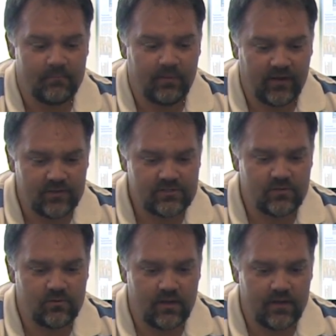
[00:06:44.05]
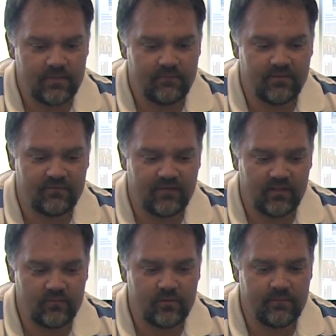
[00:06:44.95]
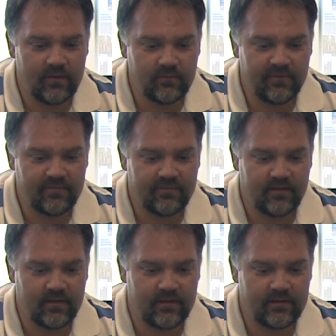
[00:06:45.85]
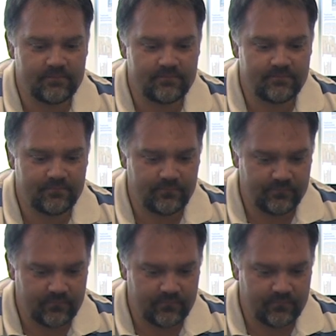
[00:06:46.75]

But also, uh, the, the fellow we met with um,